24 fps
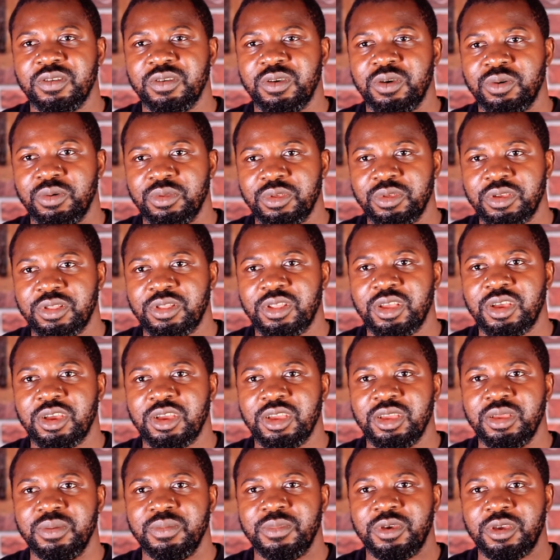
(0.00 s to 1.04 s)
all their
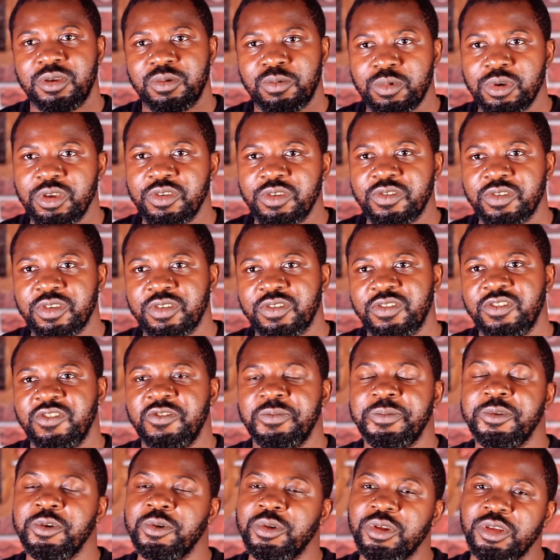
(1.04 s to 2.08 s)
time and resources
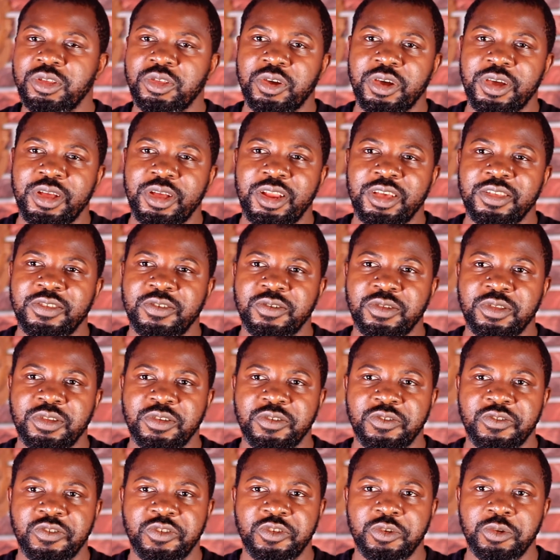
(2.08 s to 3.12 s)
building toilets
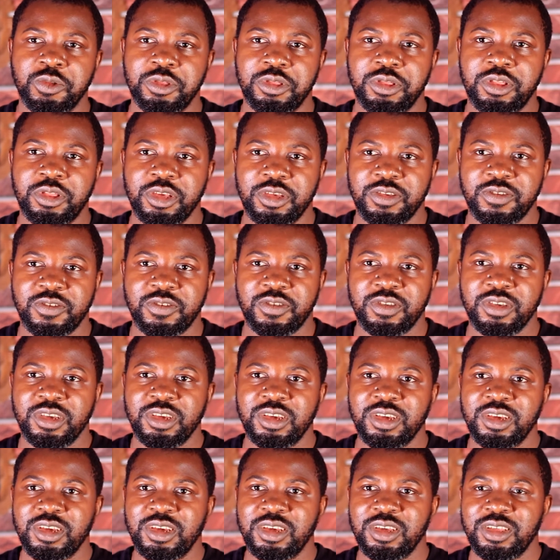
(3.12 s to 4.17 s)
understood this,
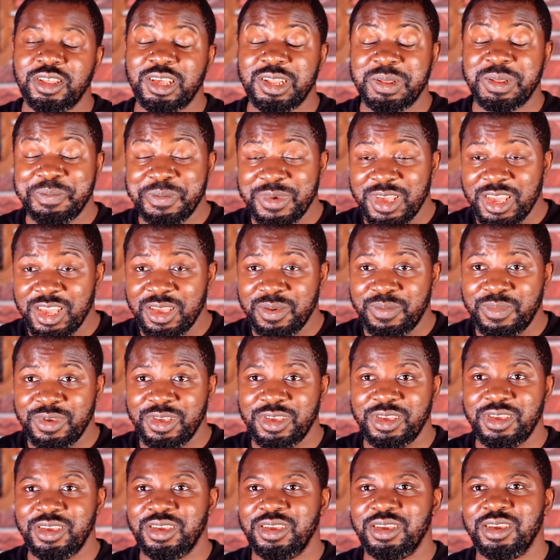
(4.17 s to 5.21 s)
then
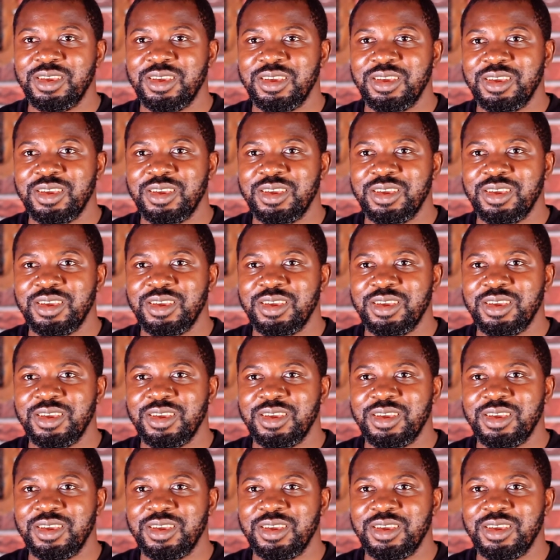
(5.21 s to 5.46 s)
maybe